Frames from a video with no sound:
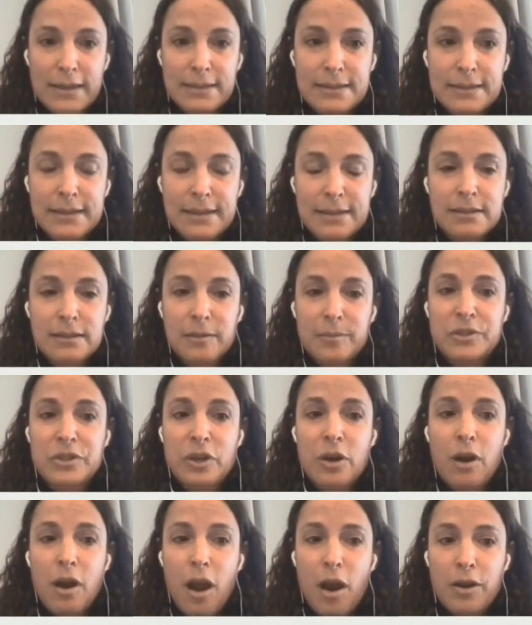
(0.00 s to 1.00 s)
when
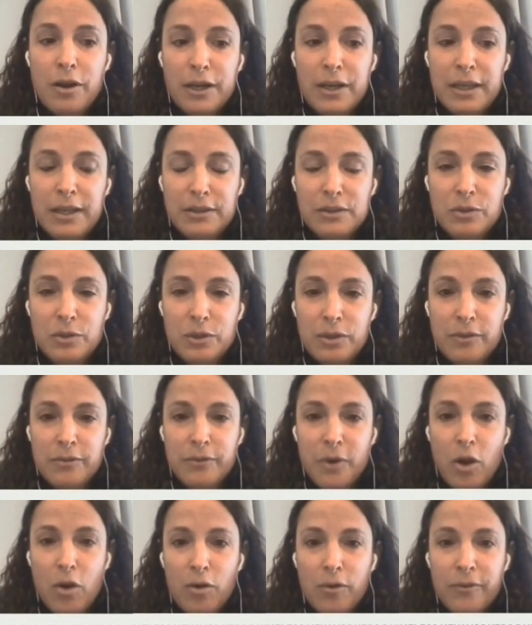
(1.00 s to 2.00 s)
systems are already sort
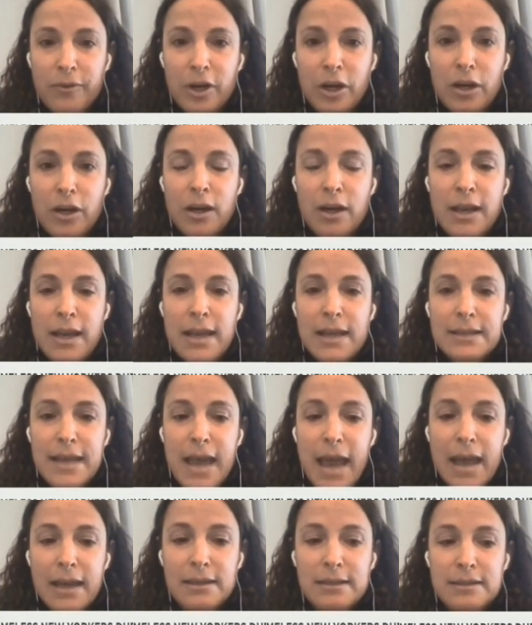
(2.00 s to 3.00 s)
of
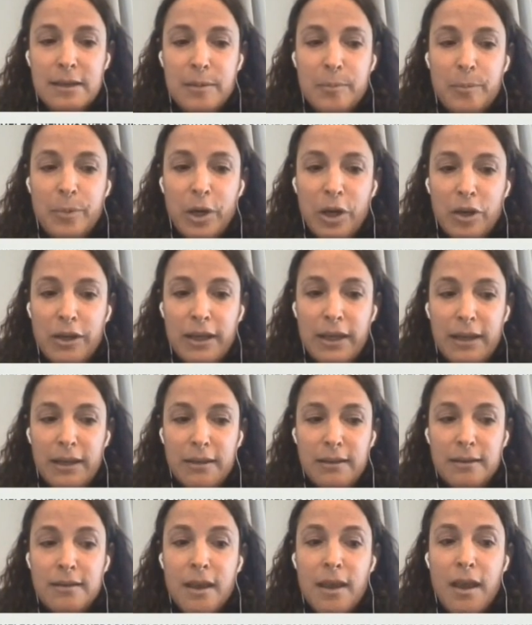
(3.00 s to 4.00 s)
overtaxed and
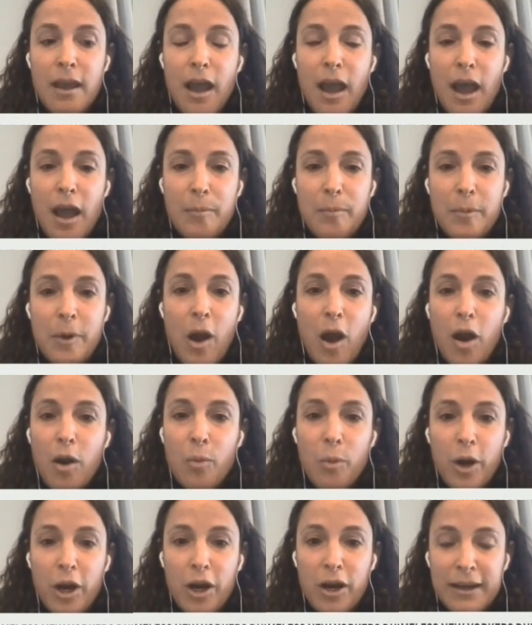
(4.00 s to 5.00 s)
burdened, um,
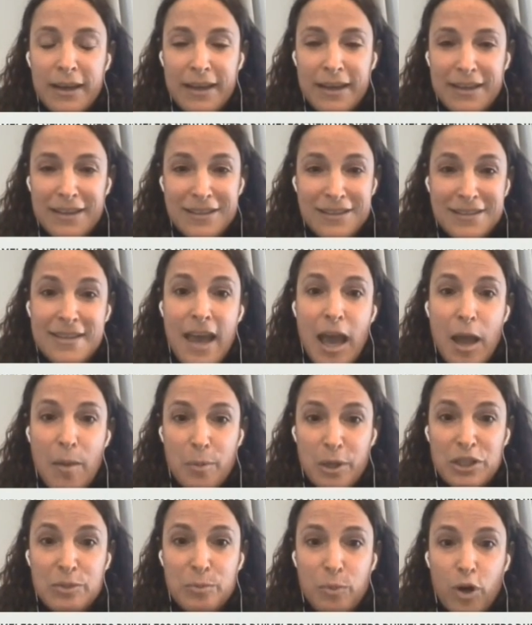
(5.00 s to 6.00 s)
our work is
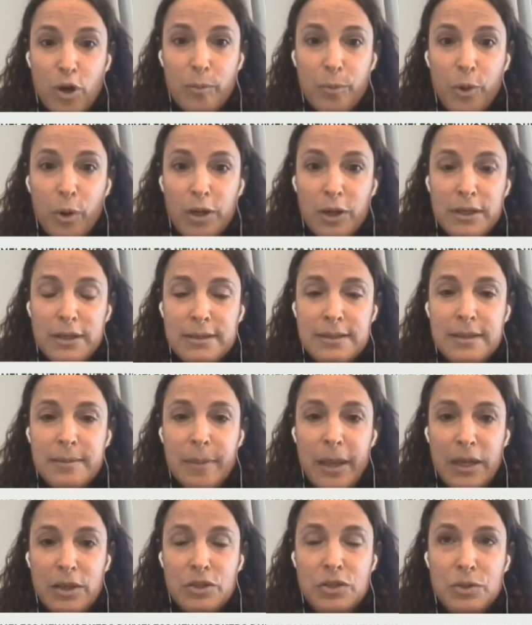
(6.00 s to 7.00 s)
that much more important to
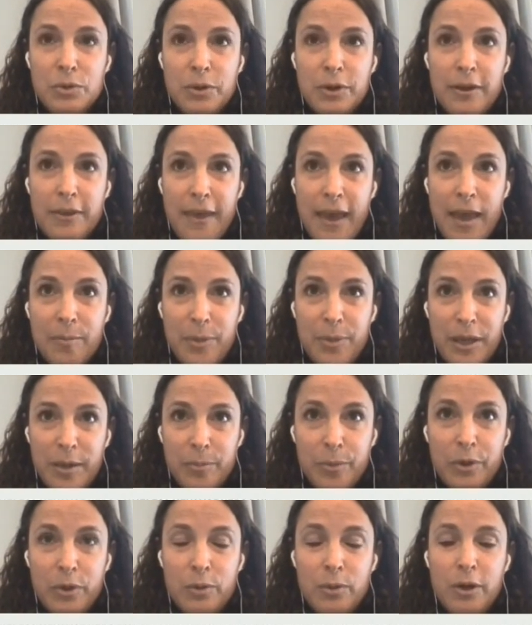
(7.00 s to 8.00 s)
make sure that
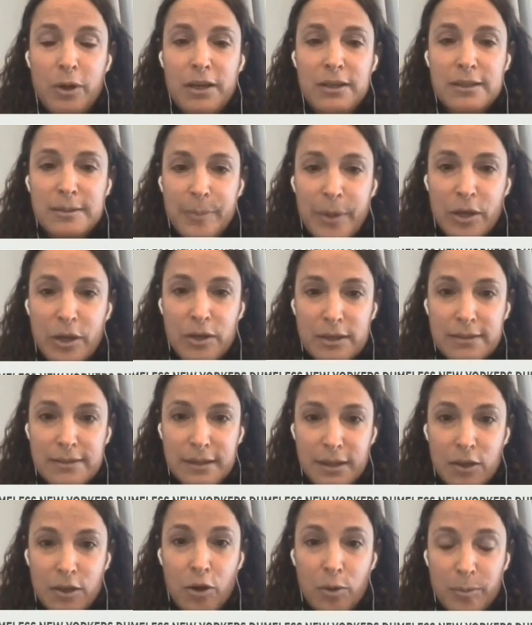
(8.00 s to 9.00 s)
people who are
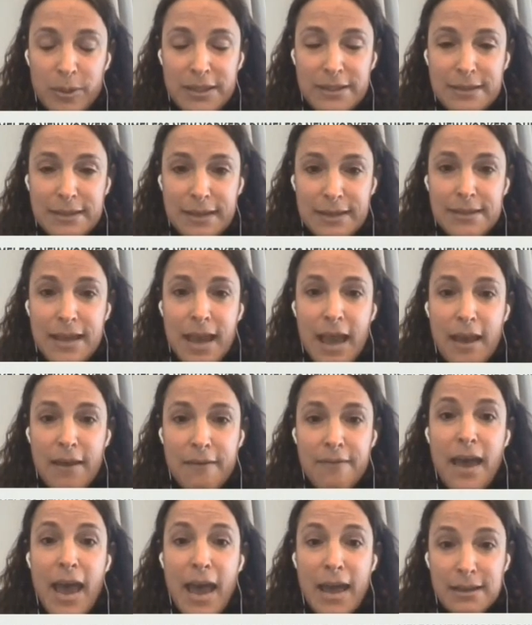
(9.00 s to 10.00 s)
experiencing homelessness
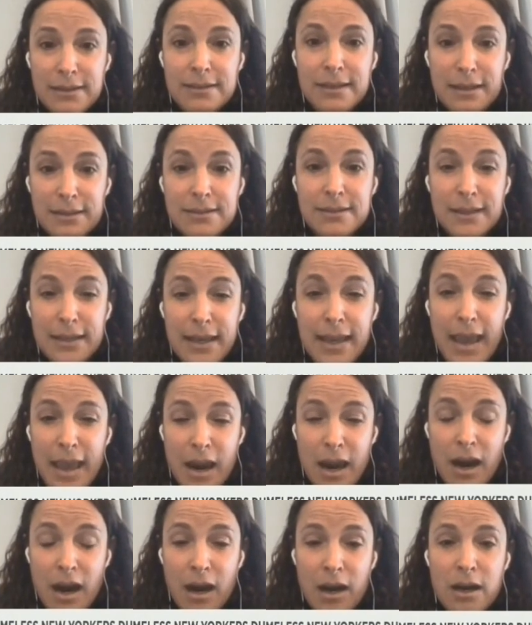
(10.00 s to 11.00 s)
have access to
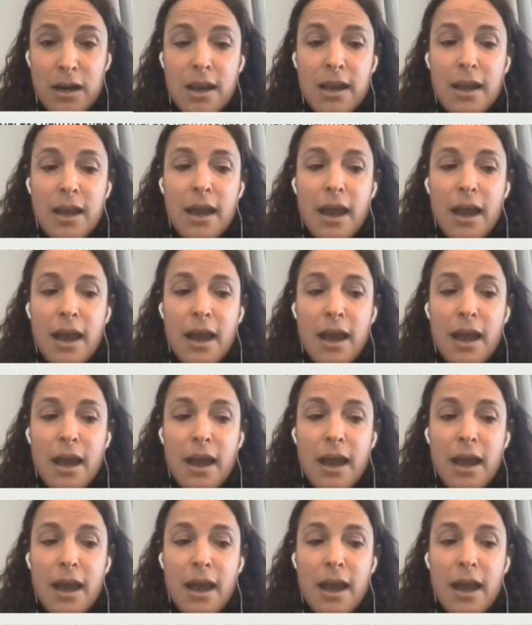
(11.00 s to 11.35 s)
care.